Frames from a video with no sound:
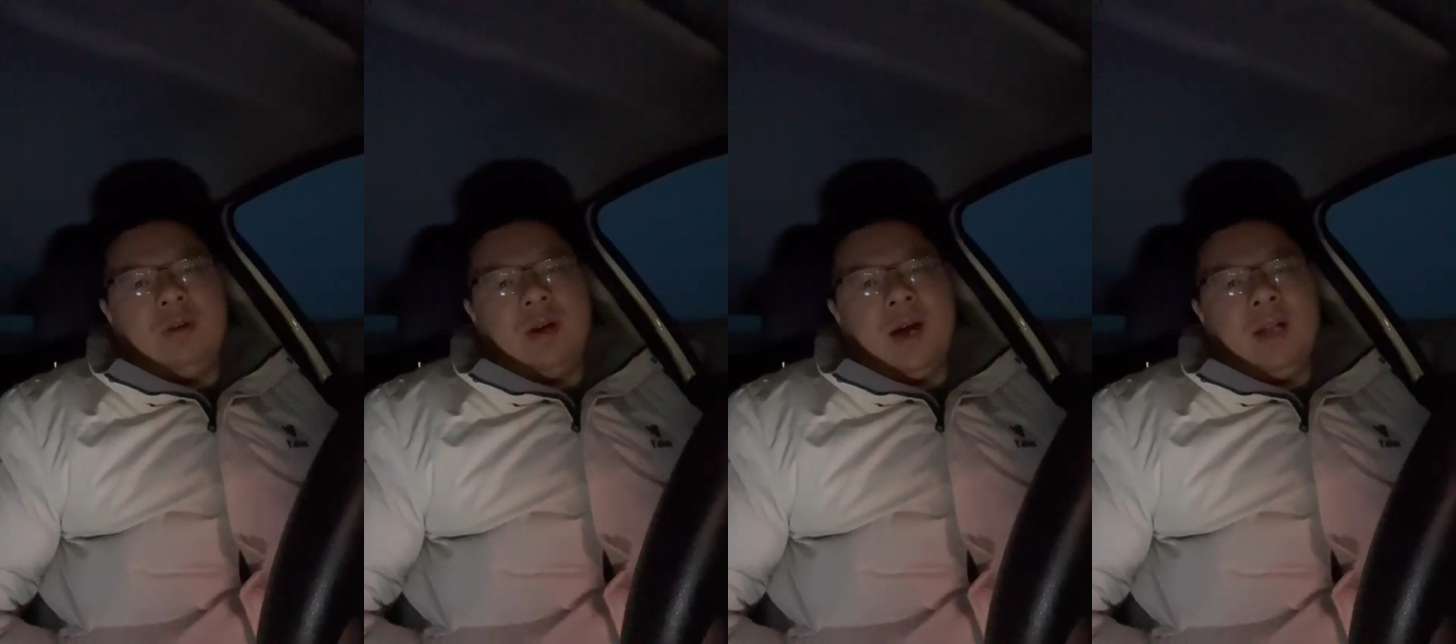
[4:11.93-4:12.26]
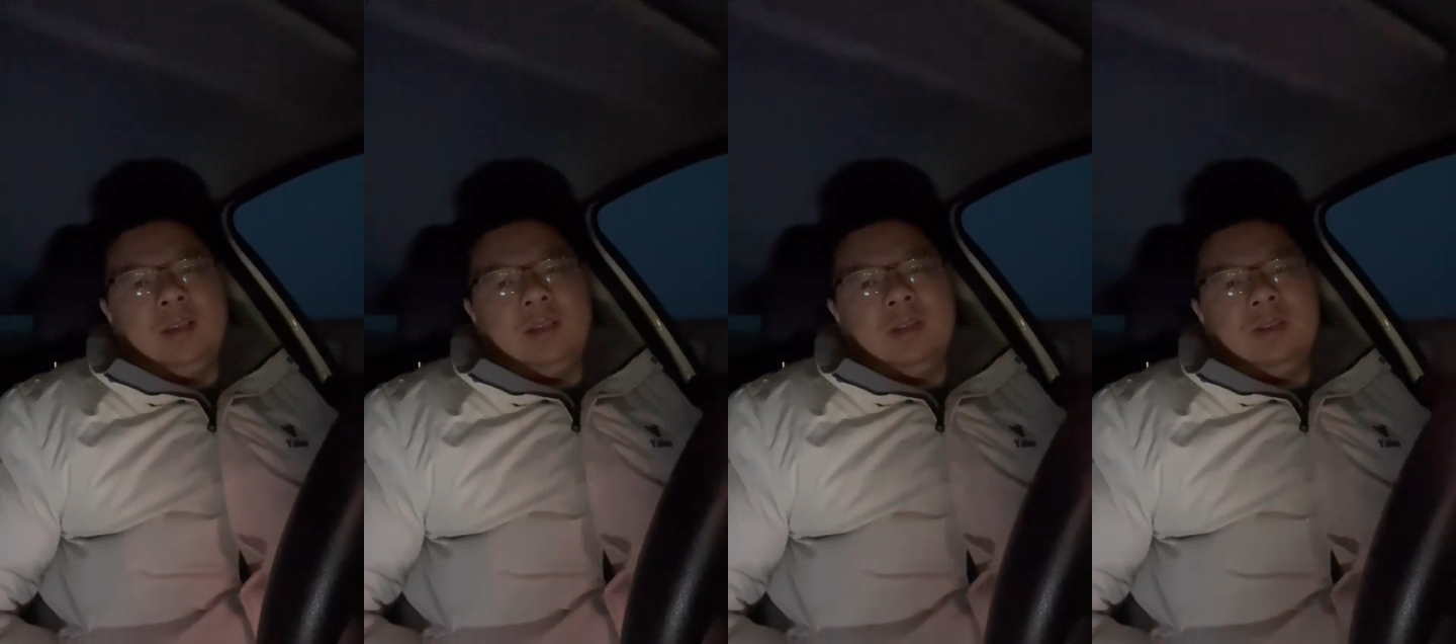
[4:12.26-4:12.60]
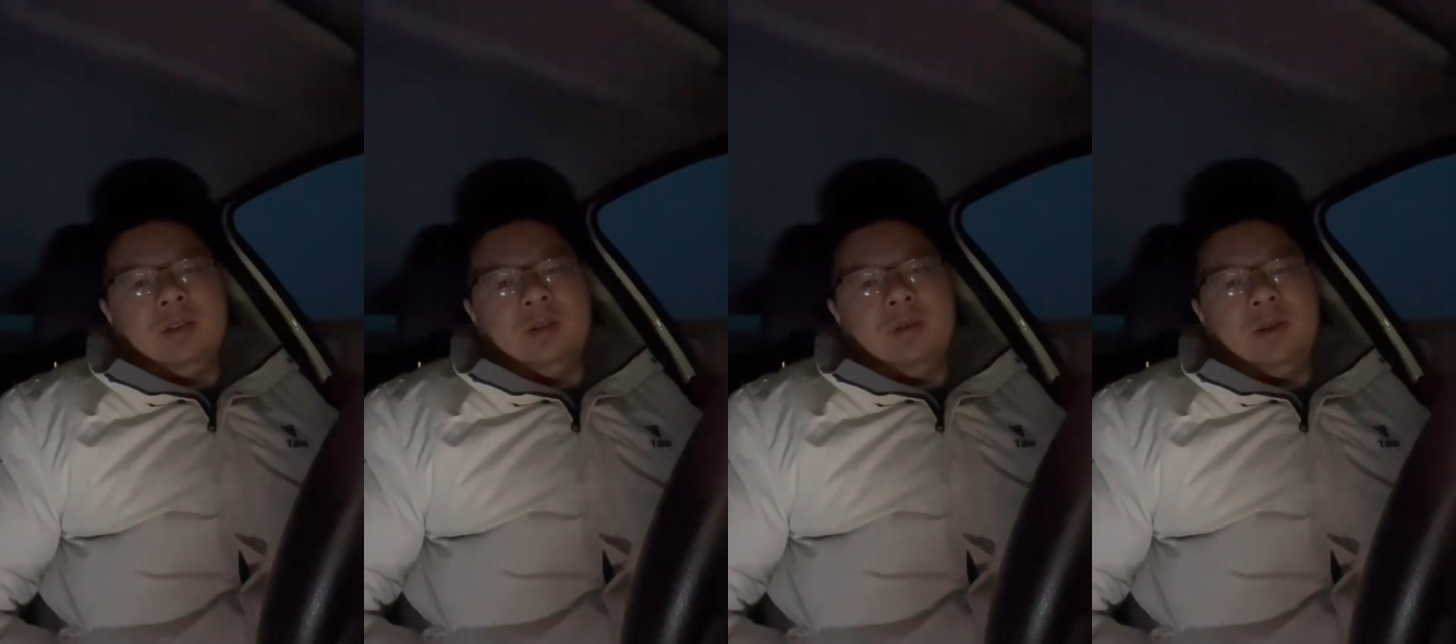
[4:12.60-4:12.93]
I didn't
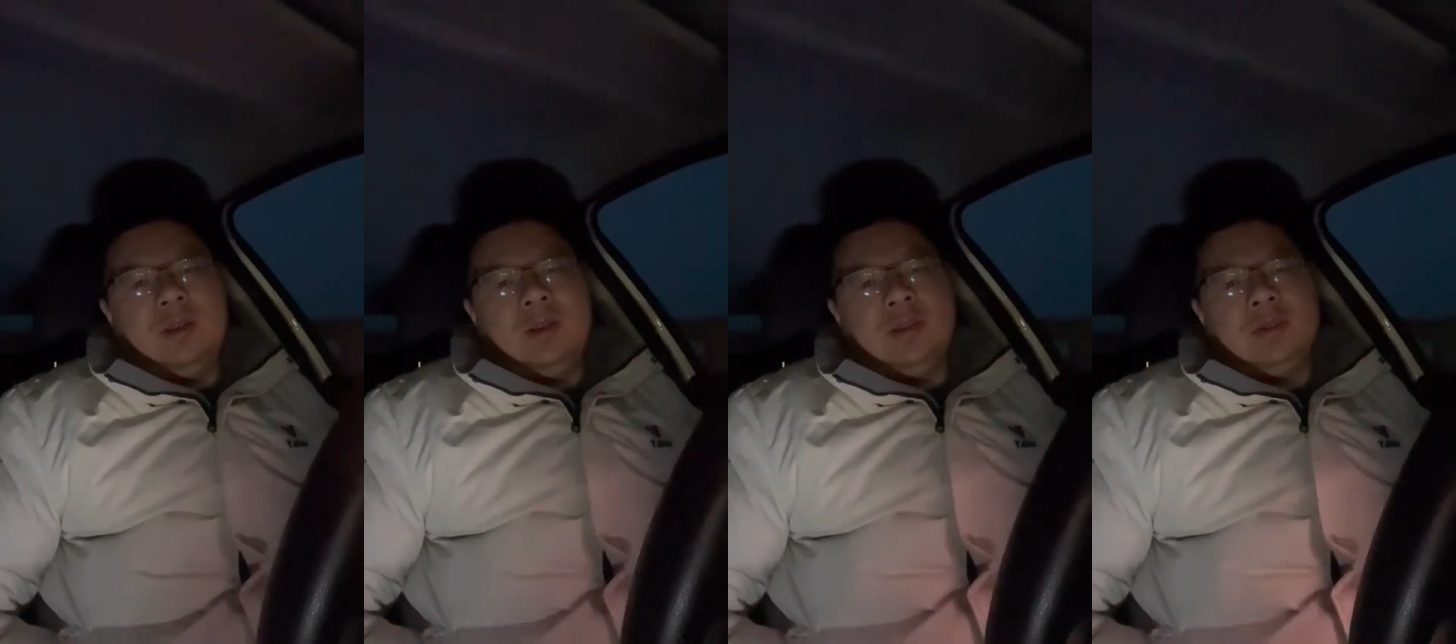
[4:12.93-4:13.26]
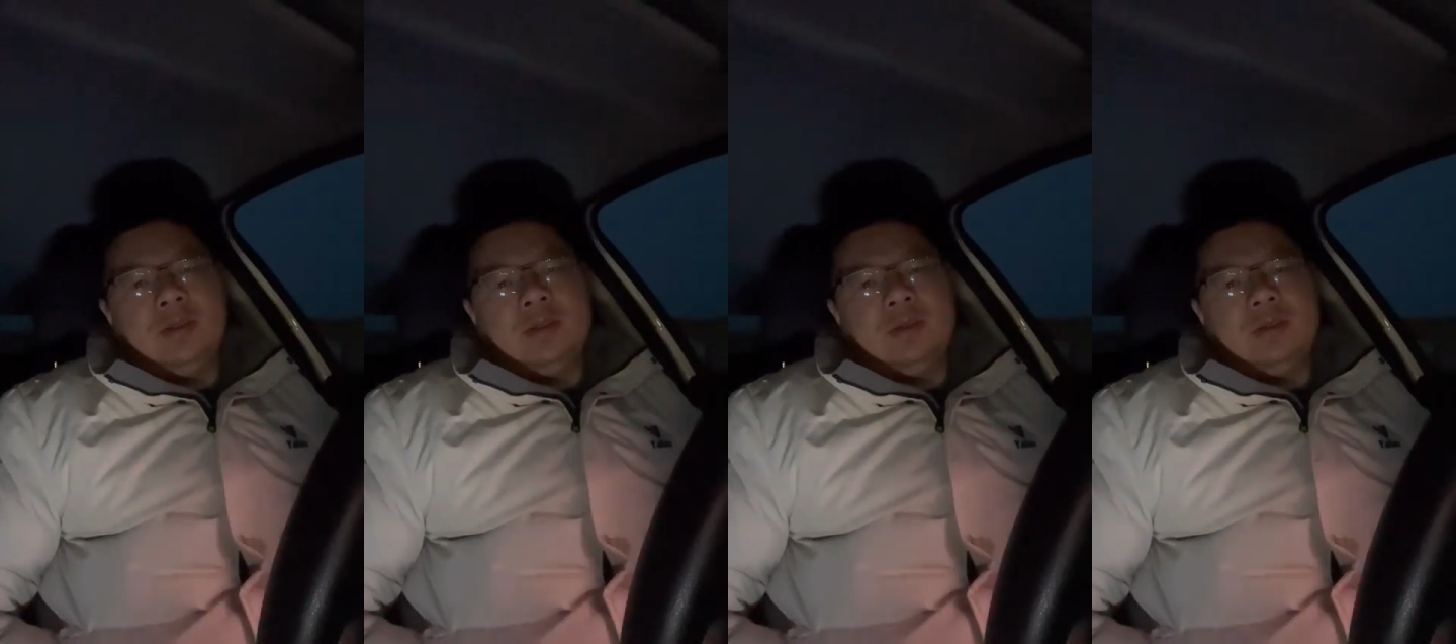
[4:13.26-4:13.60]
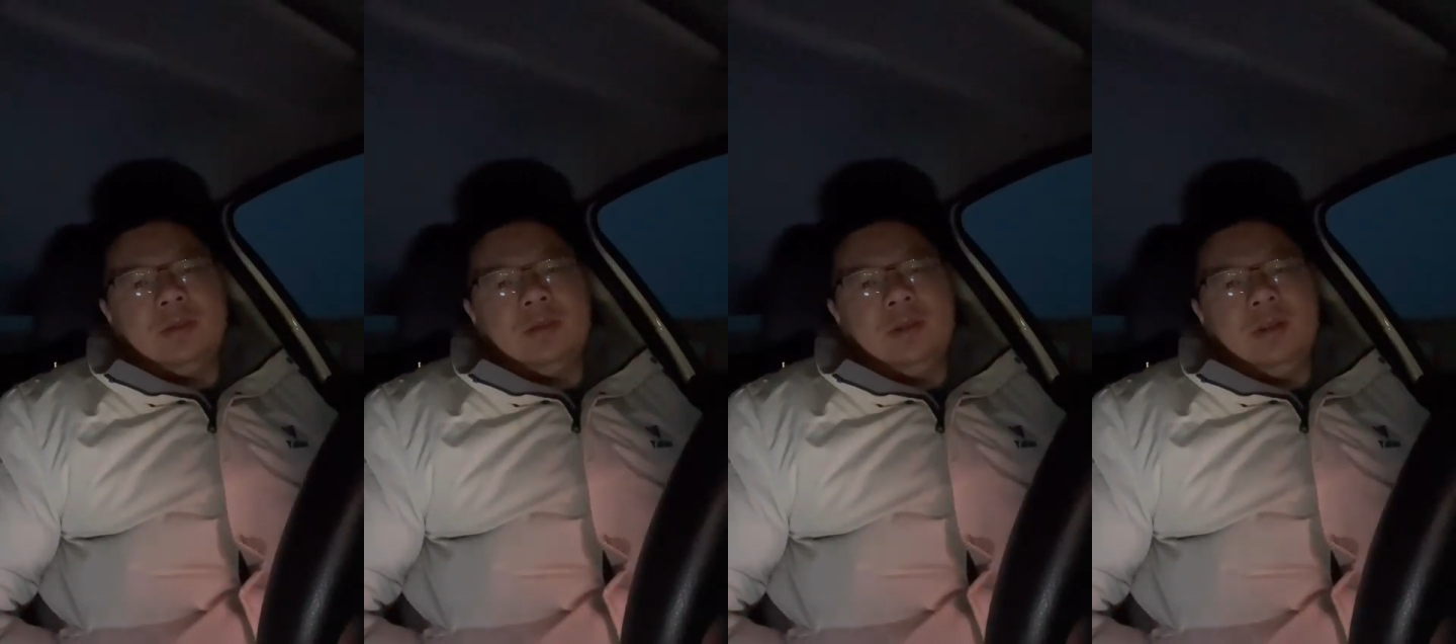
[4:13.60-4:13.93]
know it is
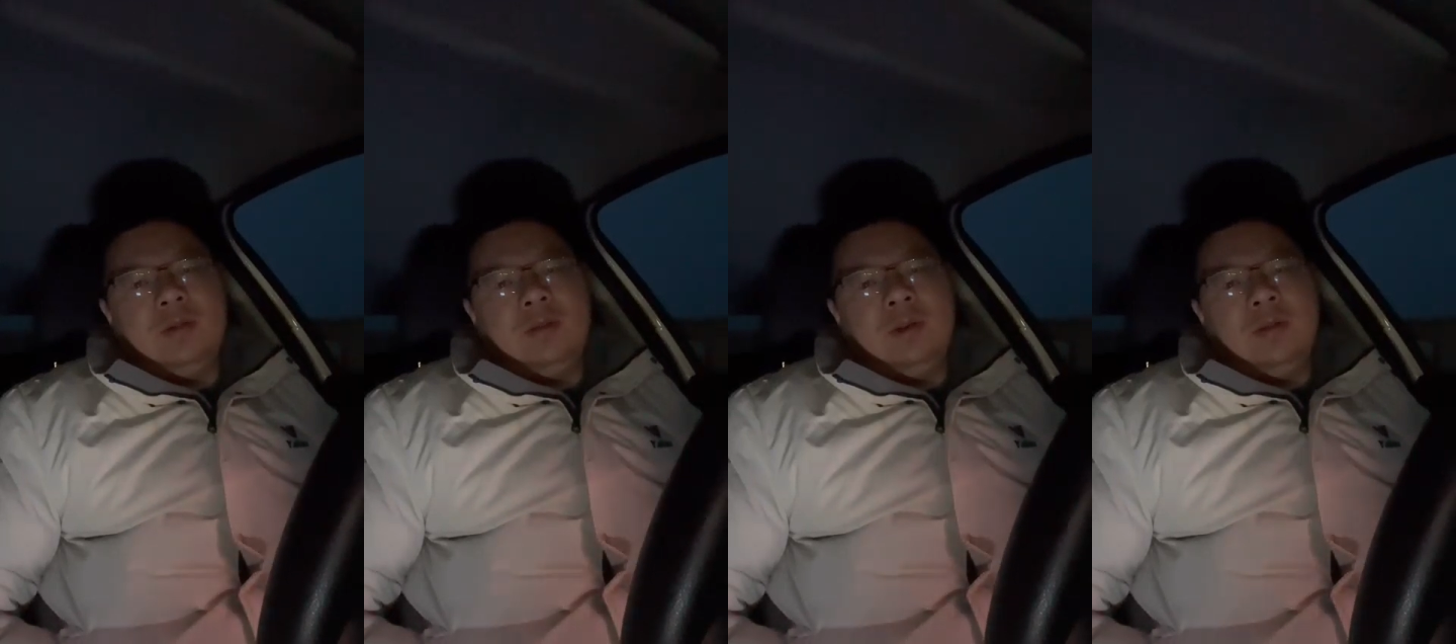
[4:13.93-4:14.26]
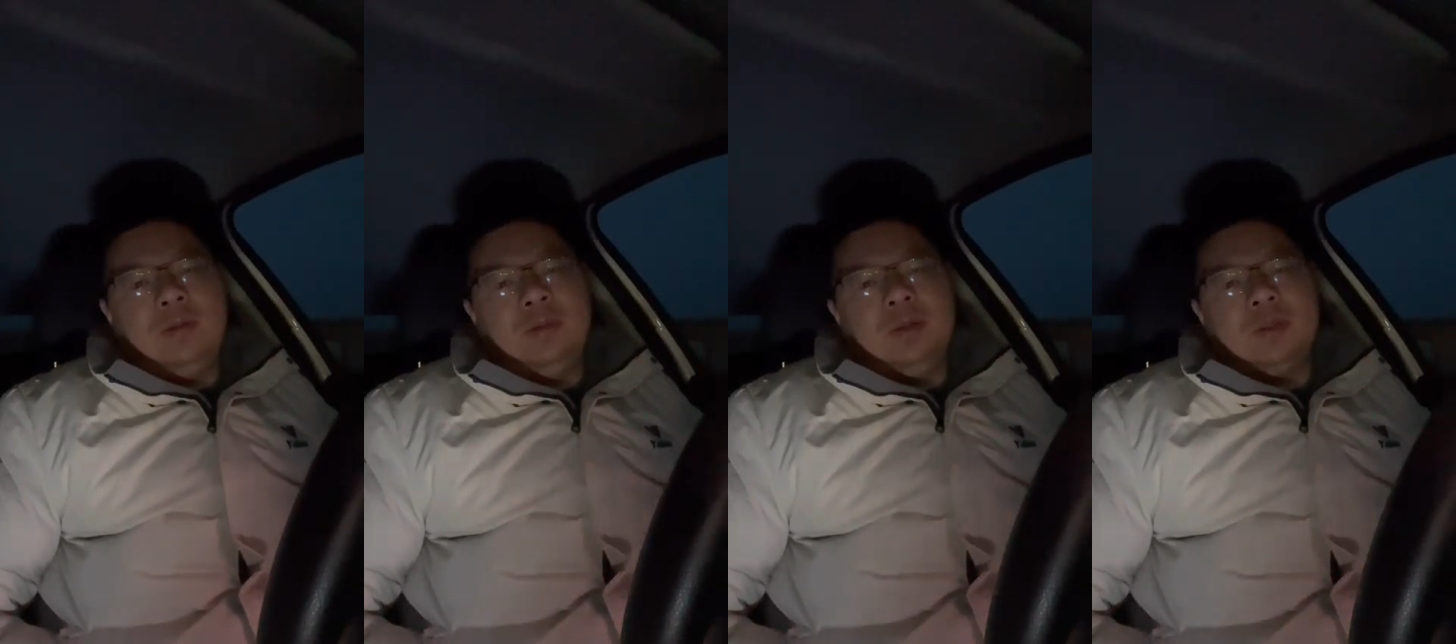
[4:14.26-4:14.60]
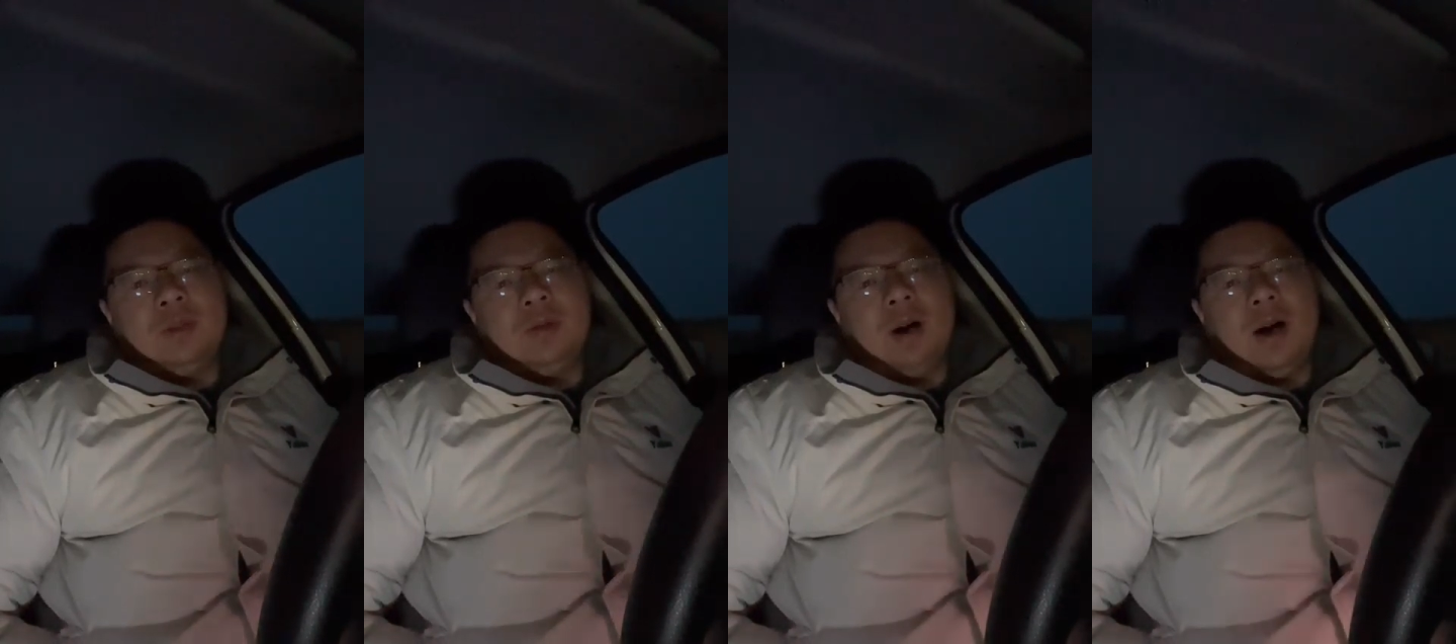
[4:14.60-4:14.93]
it, it would be
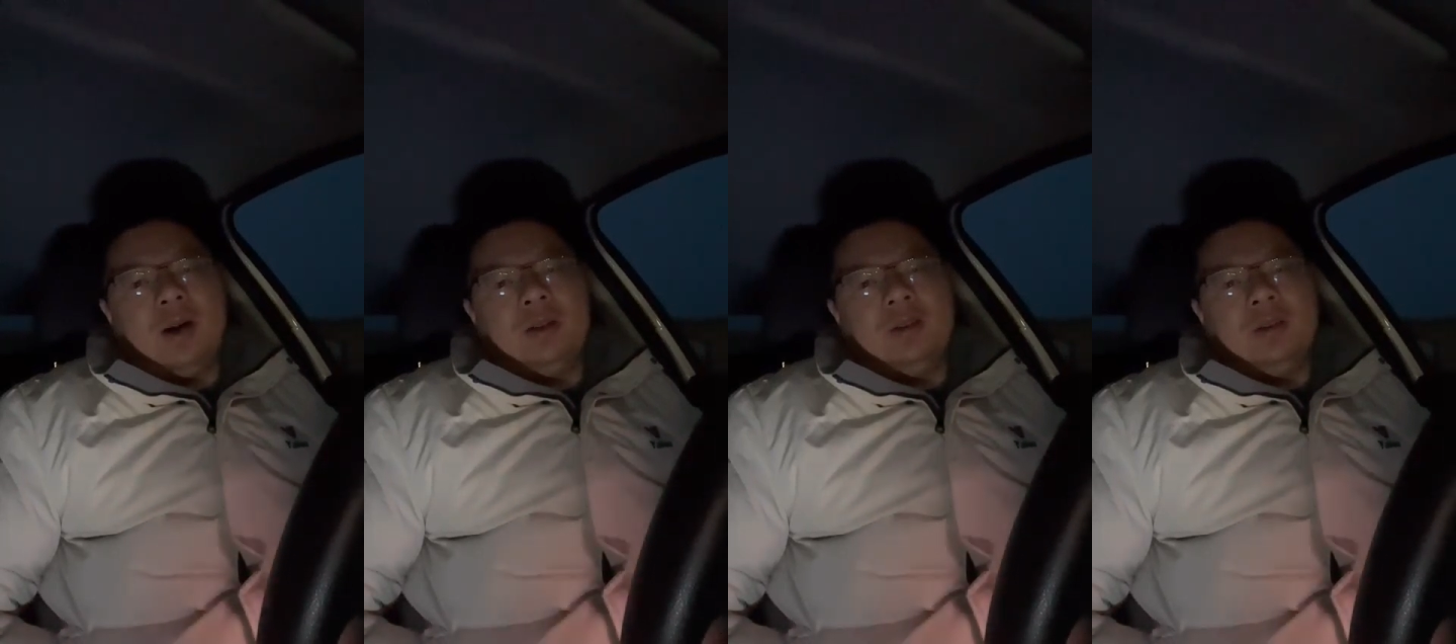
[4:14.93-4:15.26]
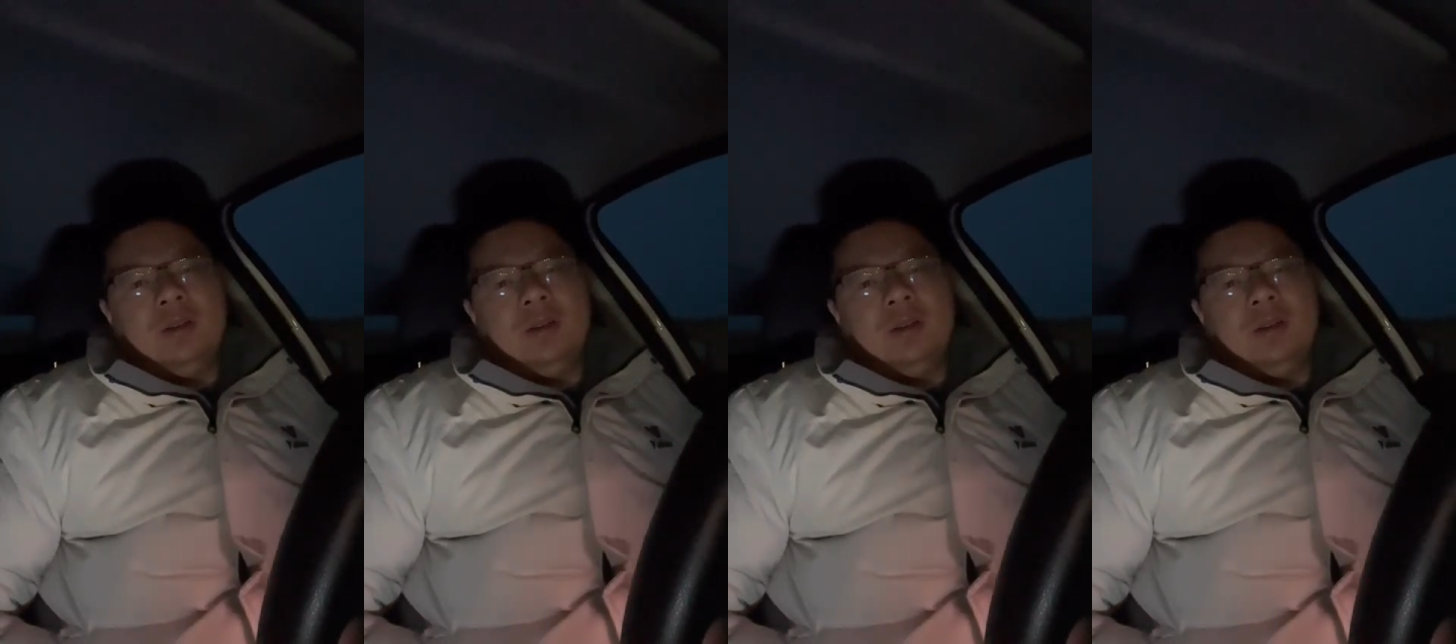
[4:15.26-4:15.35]
so hard